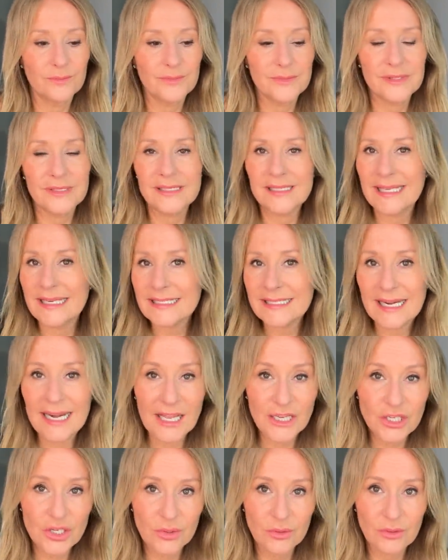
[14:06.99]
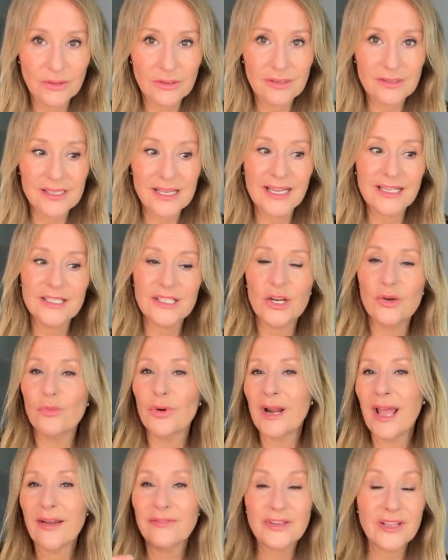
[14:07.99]
skin intellectuals and don't want
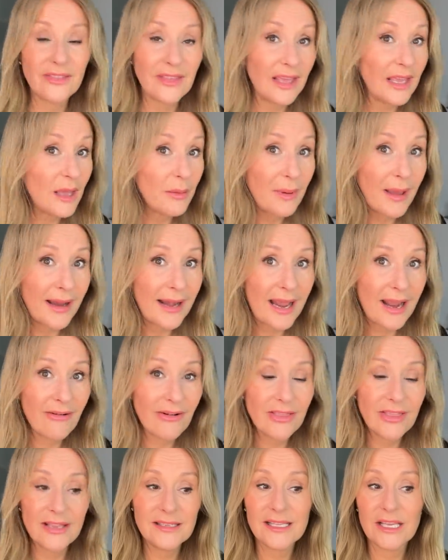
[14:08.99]
to have to think about layering things.